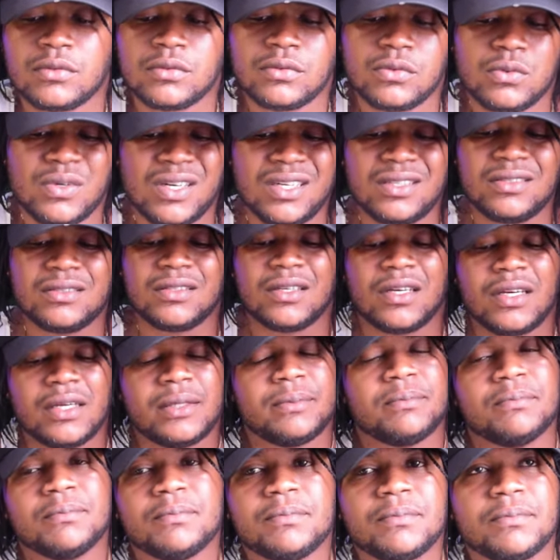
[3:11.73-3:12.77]
One
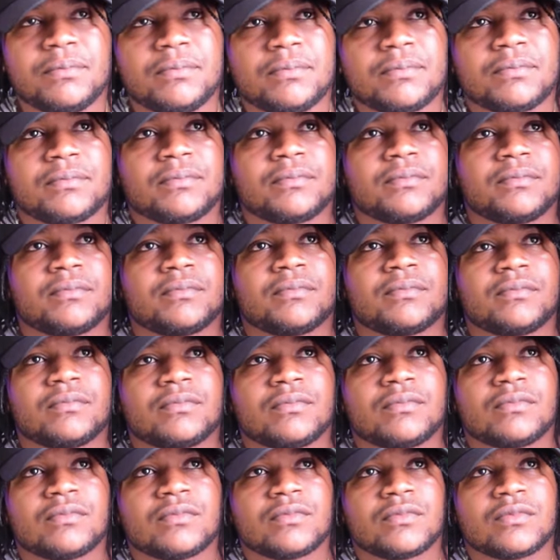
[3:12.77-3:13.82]
time.
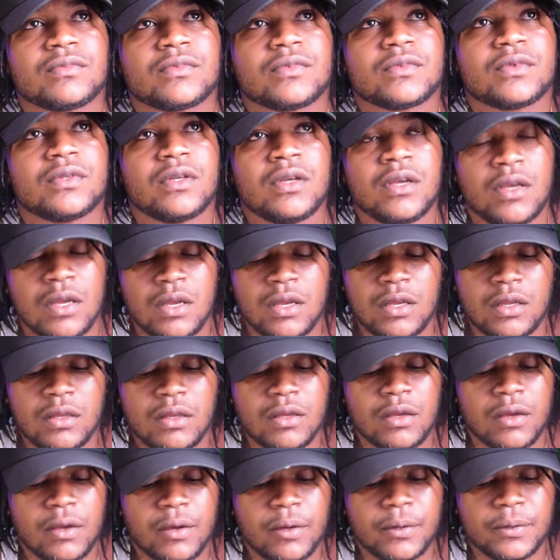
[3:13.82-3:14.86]
One time?
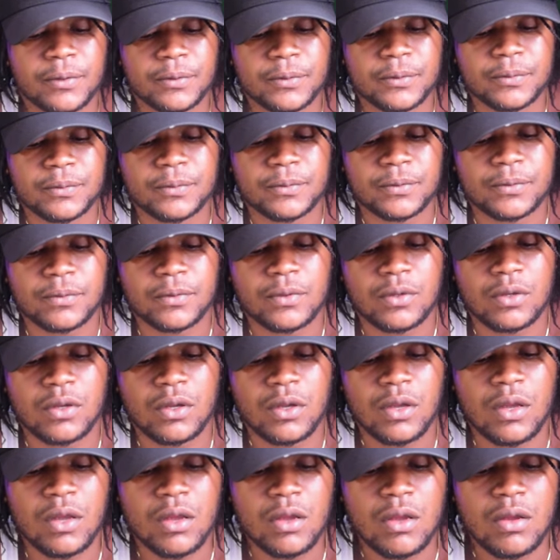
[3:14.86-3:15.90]
Yeah. One offense
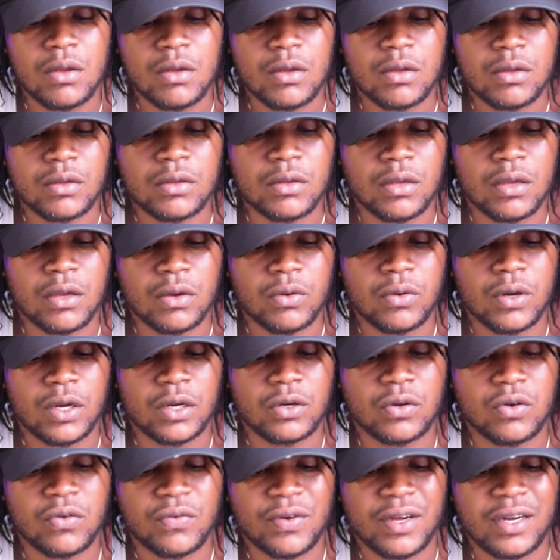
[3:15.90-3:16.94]
alone? Yeah,
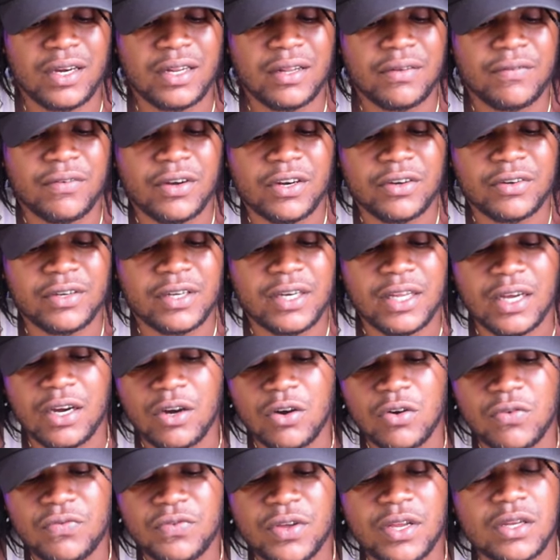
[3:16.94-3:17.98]
one I never really
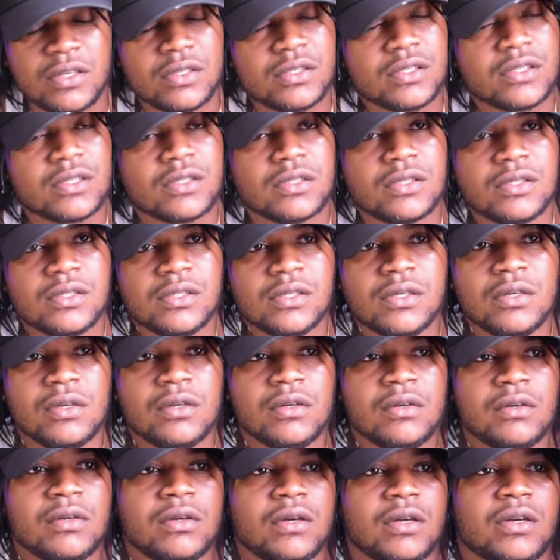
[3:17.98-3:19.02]
offense.
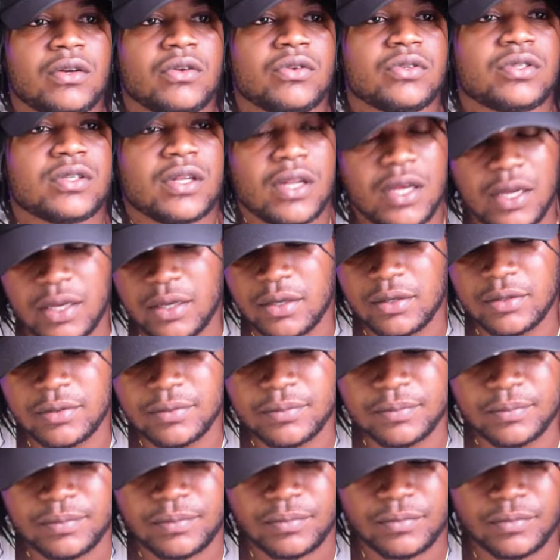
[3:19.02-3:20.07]
Just like
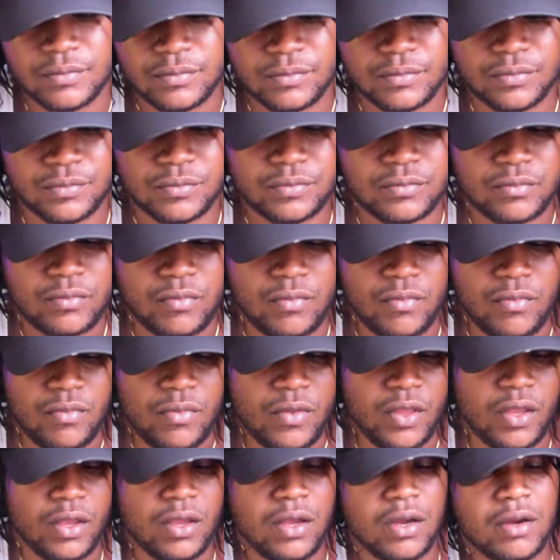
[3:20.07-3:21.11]

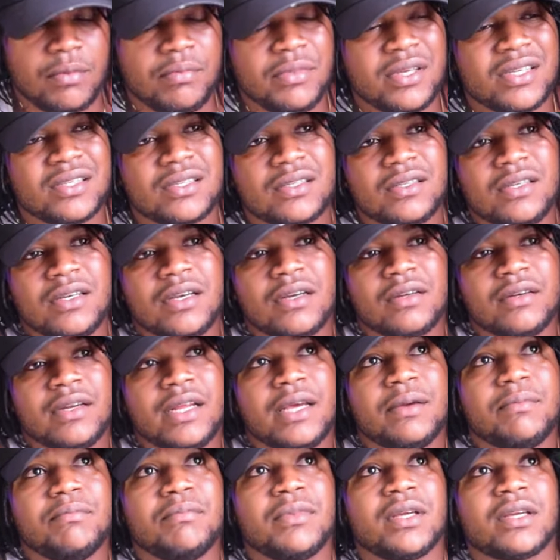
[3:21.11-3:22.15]
a mistake
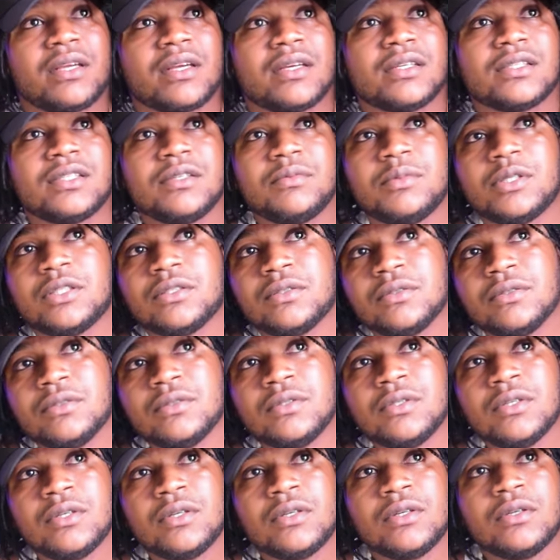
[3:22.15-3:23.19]
them make, you see me?
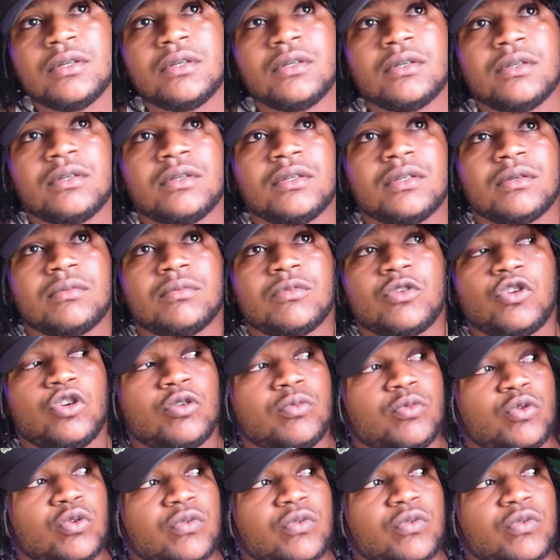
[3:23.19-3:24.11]
Come